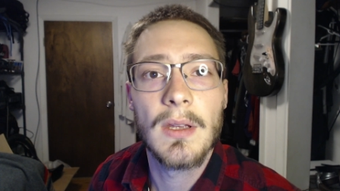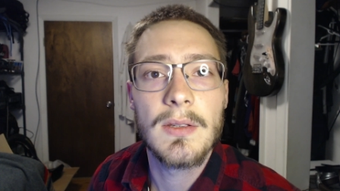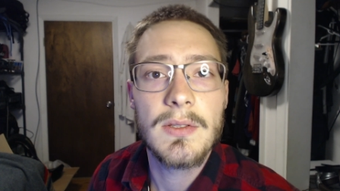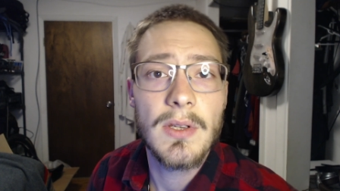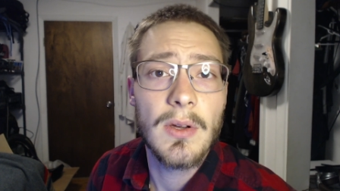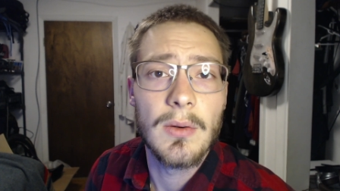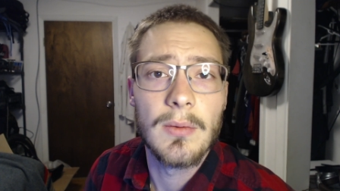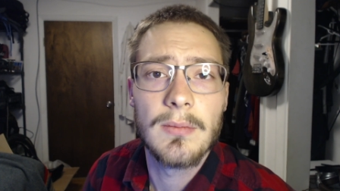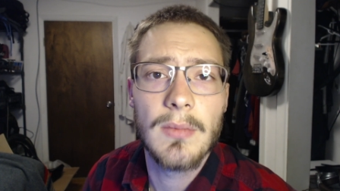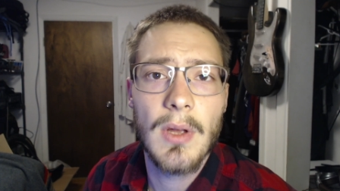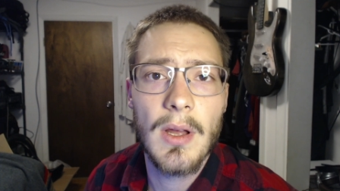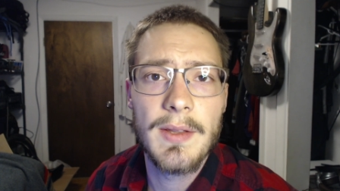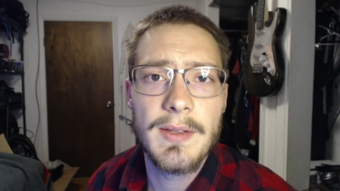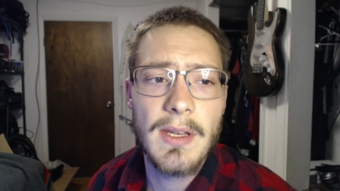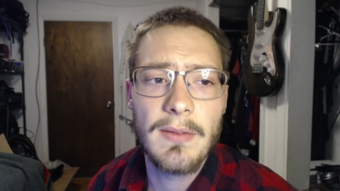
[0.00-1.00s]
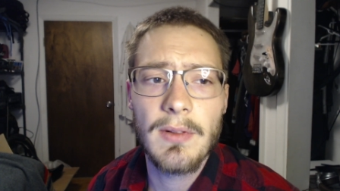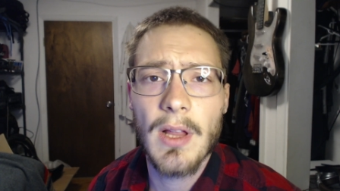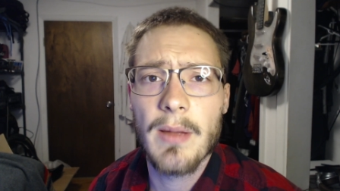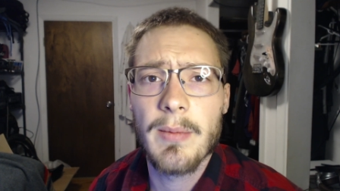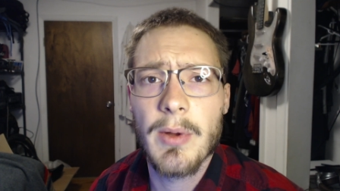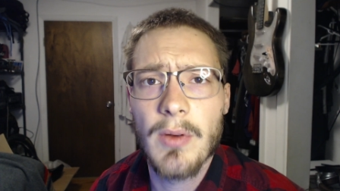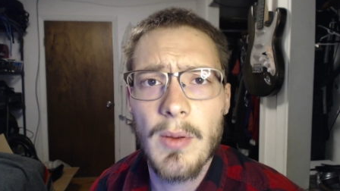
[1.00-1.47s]
So, unsafe
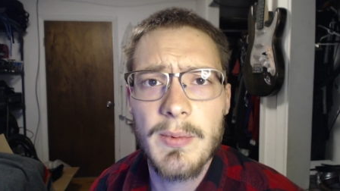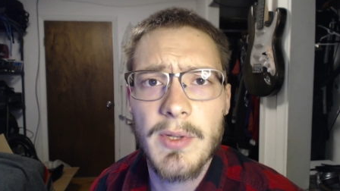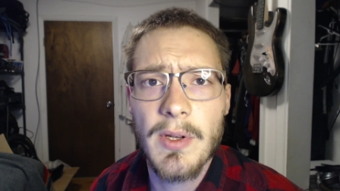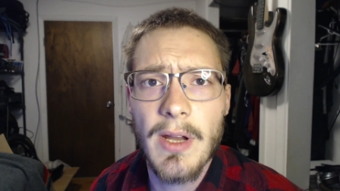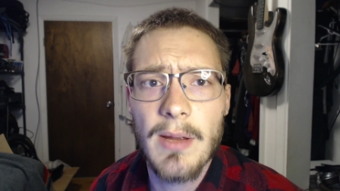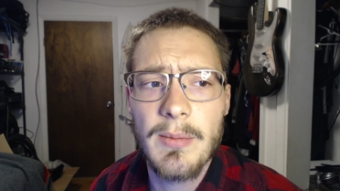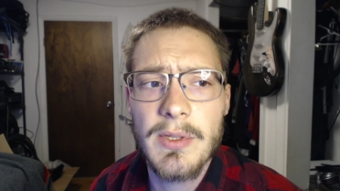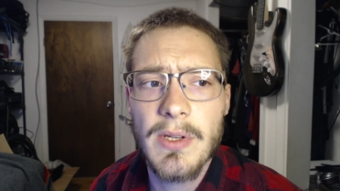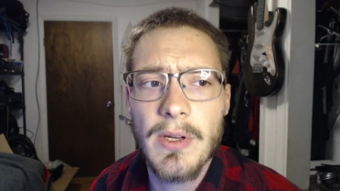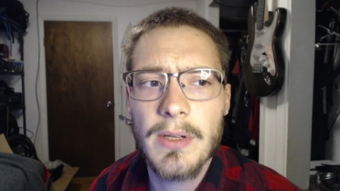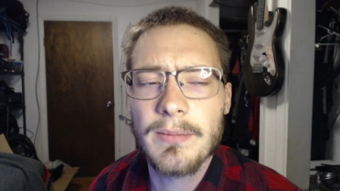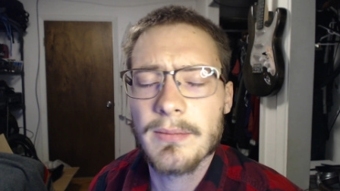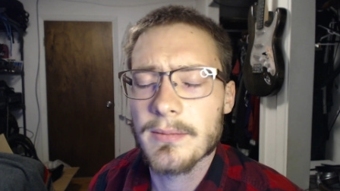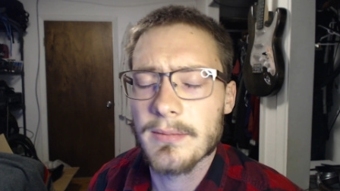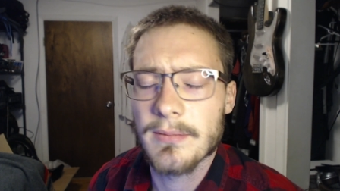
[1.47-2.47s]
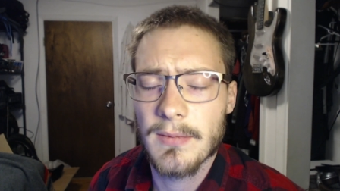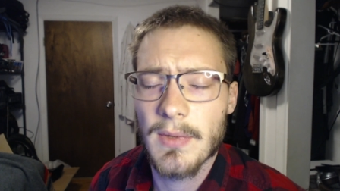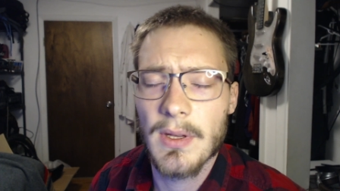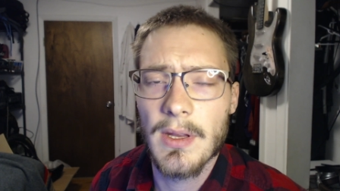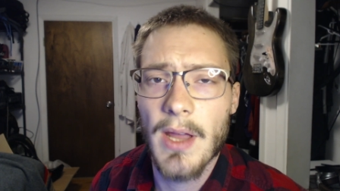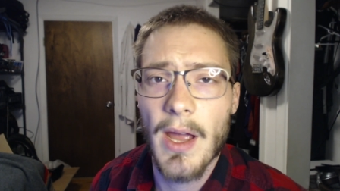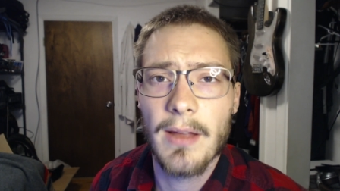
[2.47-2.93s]
climbing ropes on Amazon?
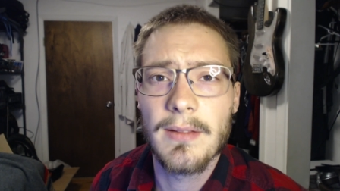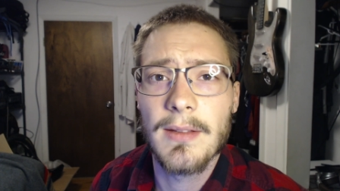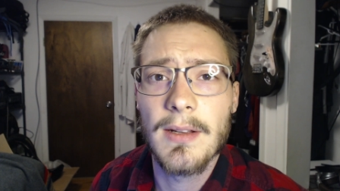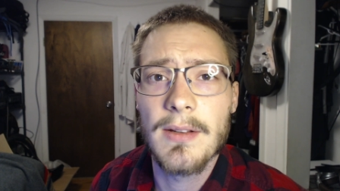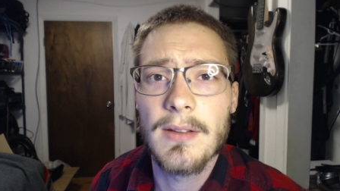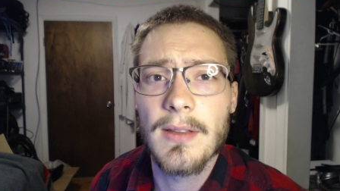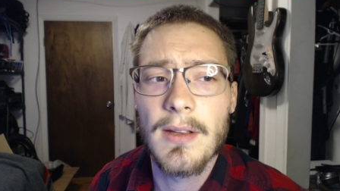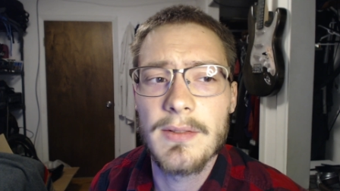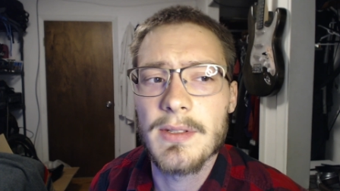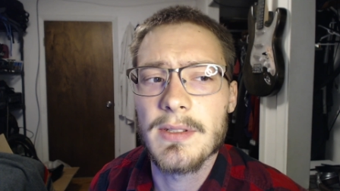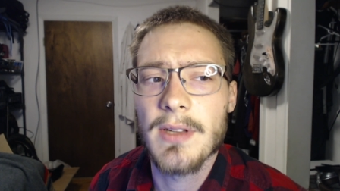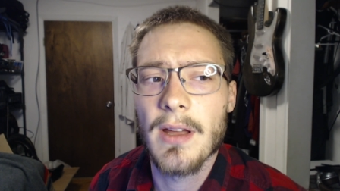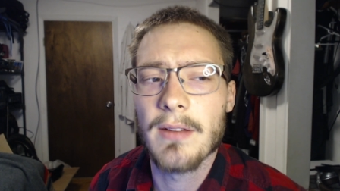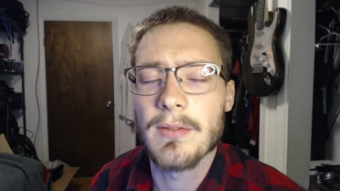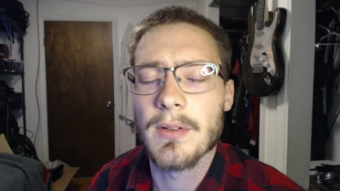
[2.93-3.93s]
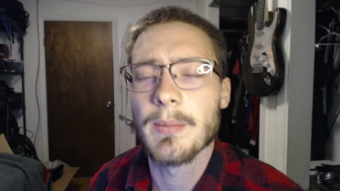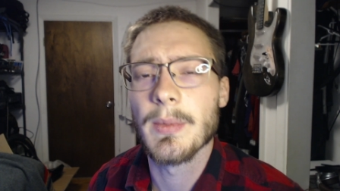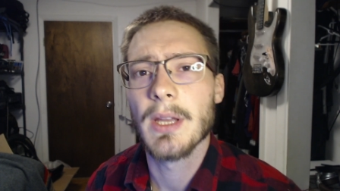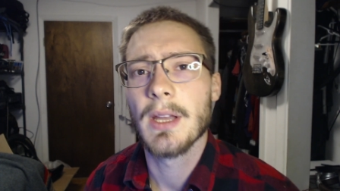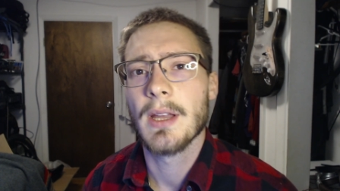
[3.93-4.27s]
Yeah, there, there's a ton of them.